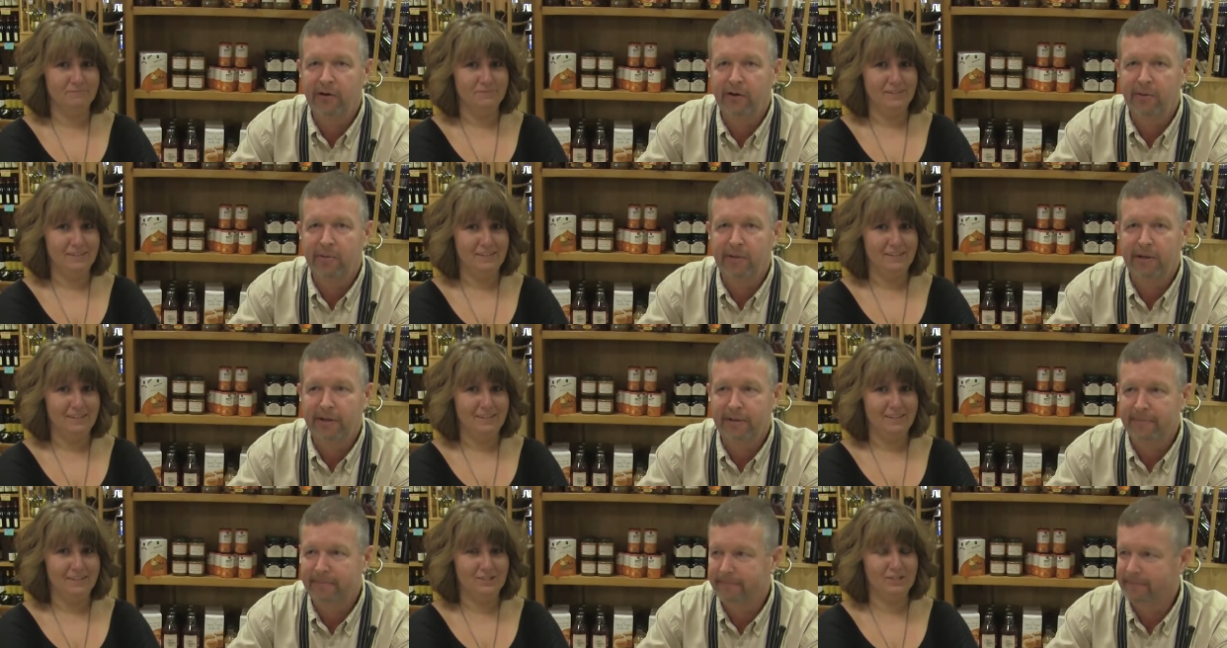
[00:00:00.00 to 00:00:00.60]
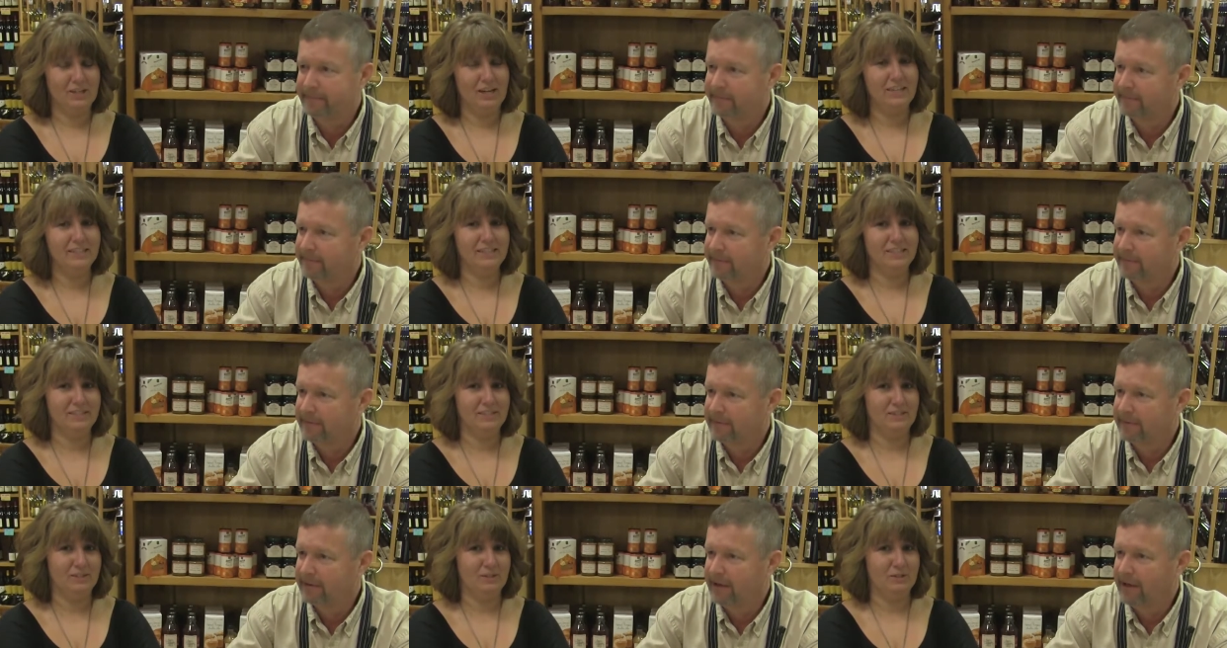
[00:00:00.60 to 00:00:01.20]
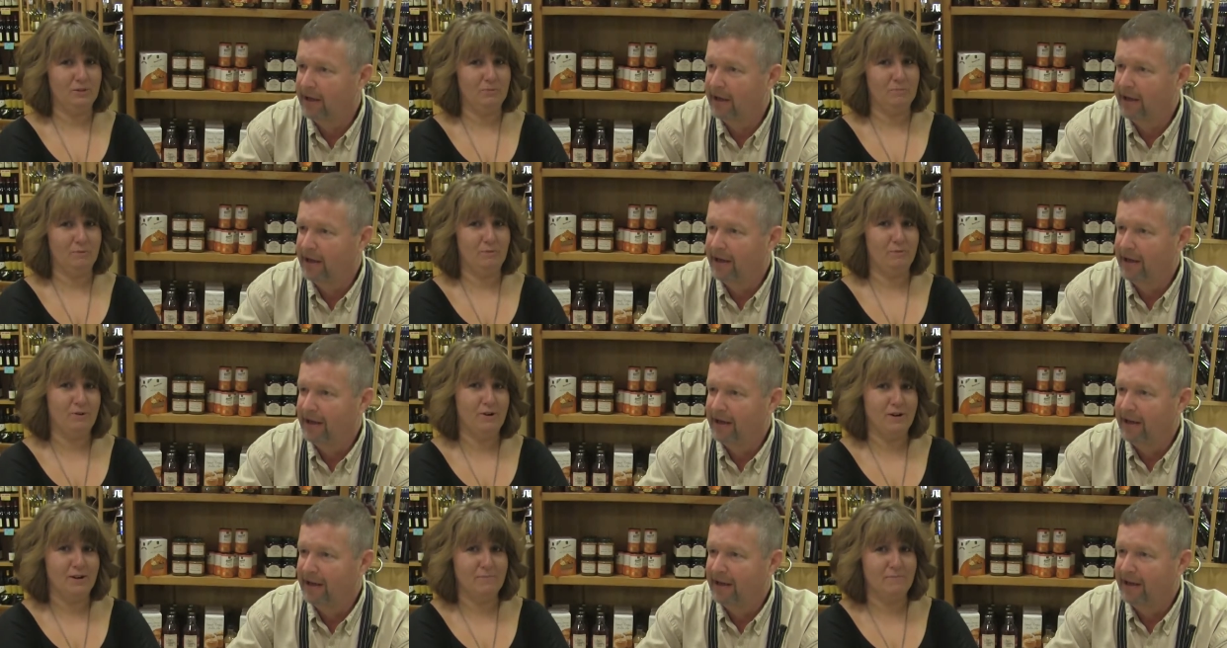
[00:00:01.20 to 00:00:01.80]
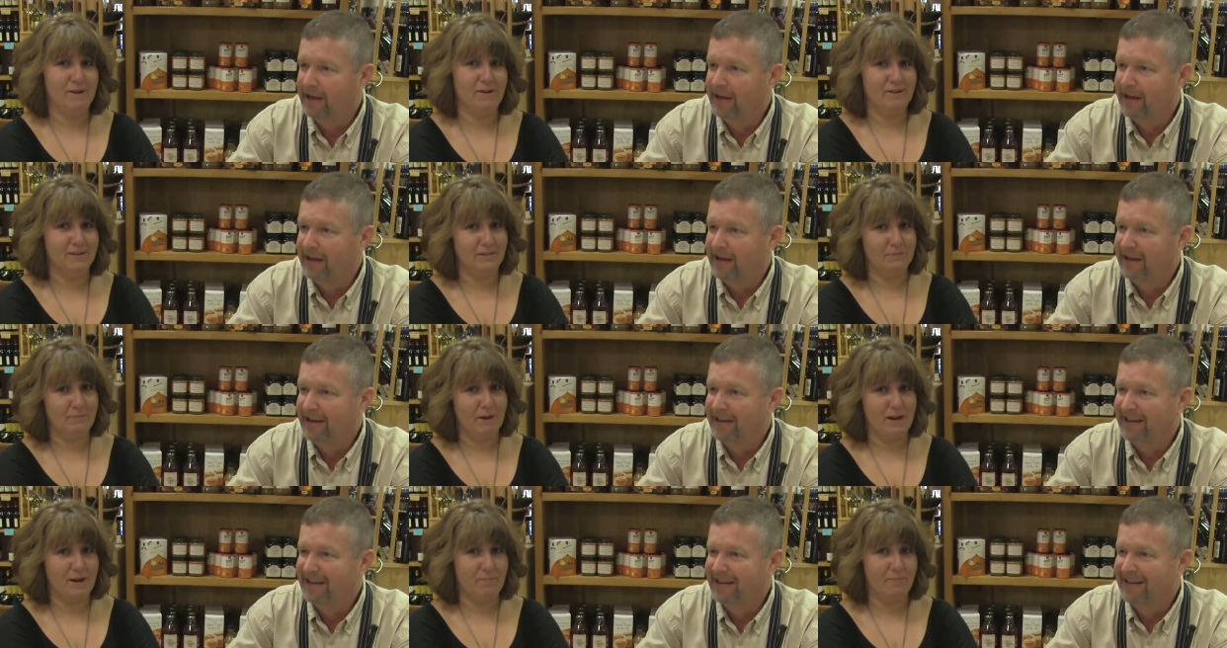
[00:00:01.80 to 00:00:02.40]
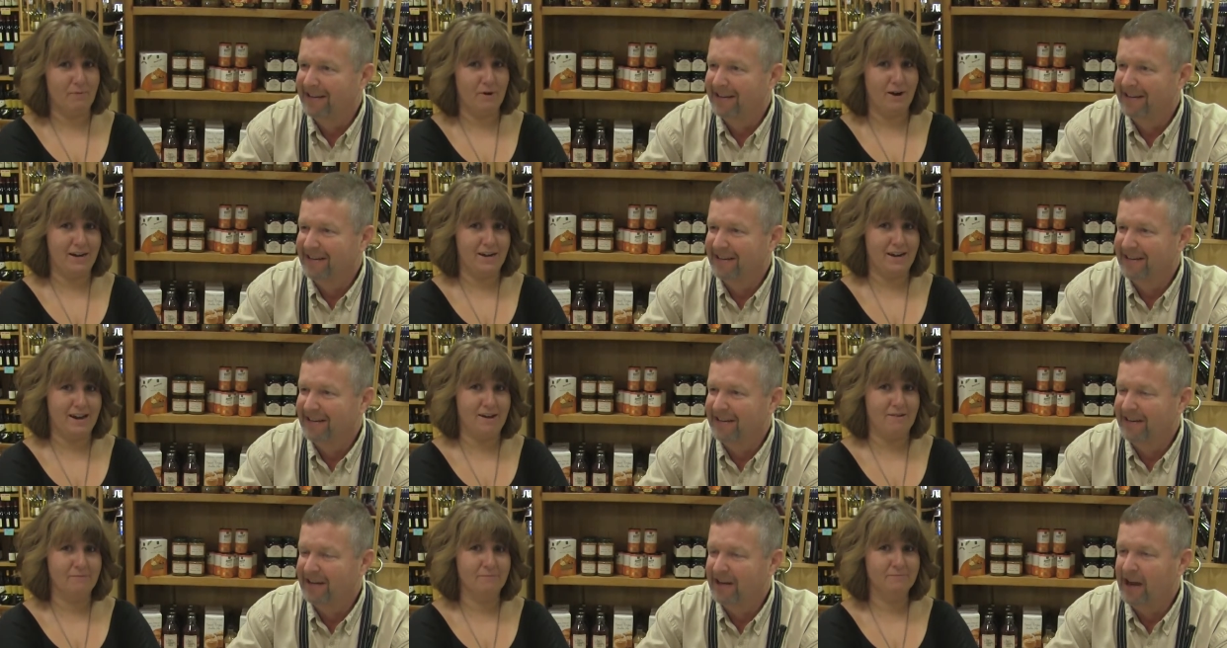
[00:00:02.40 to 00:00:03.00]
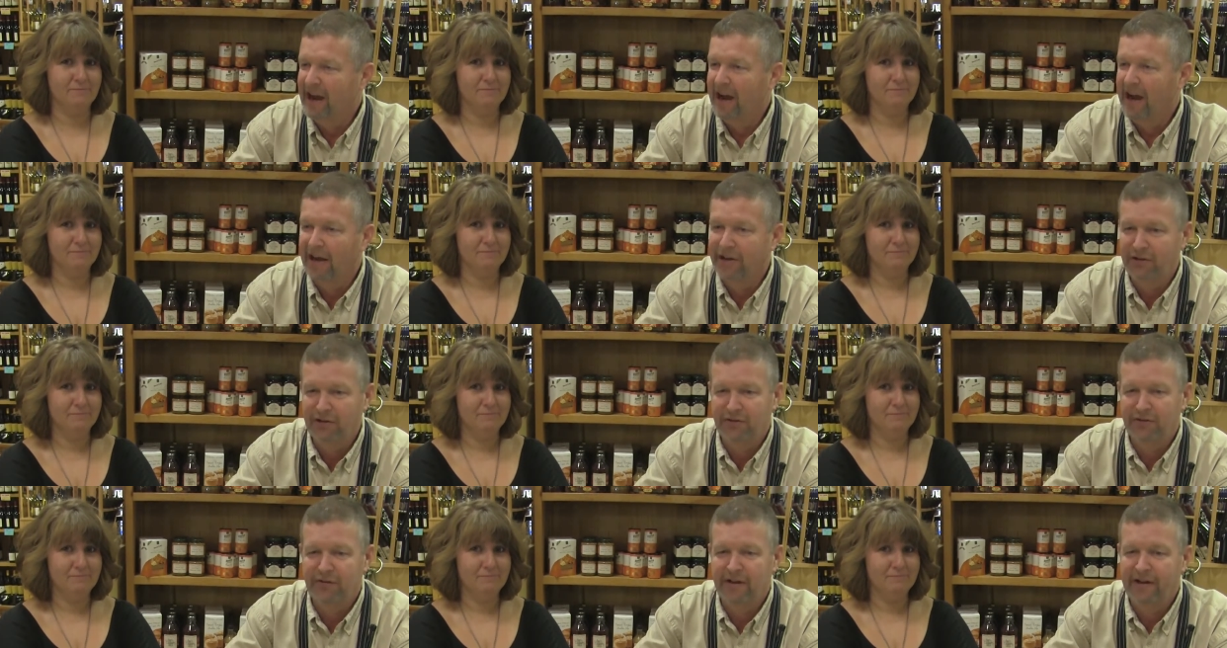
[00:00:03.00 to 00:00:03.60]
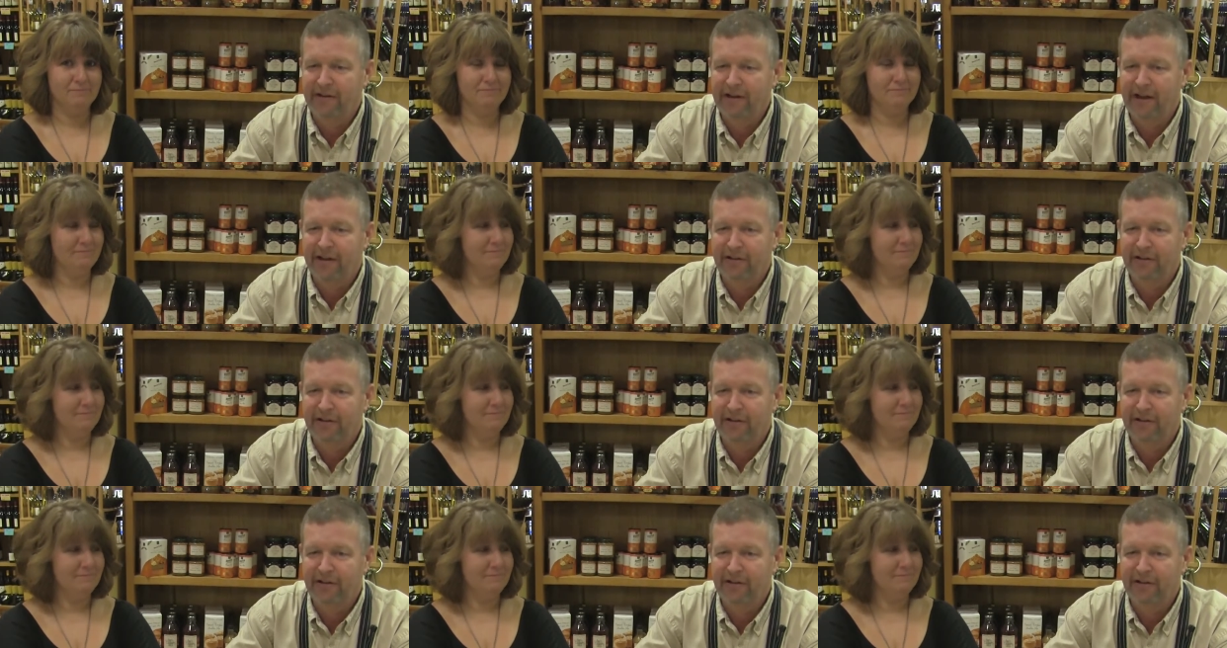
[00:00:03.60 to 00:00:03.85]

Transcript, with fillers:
Speaker 1: Derby.
Speaker 2: Jason's super worried about his makeup right now. Yeah,
Speaker 1: I just found